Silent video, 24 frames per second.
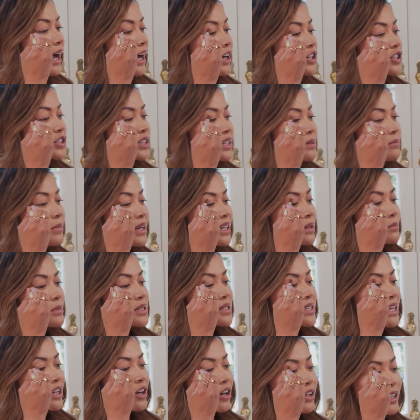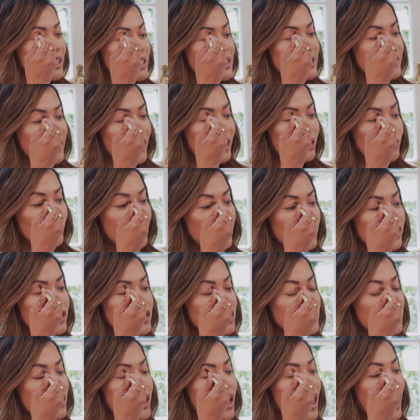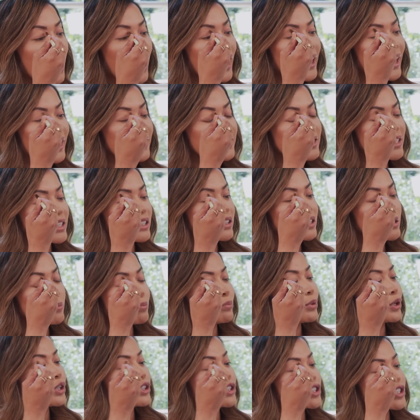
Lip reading: actually made a mistake on his sandwich. I accidentally put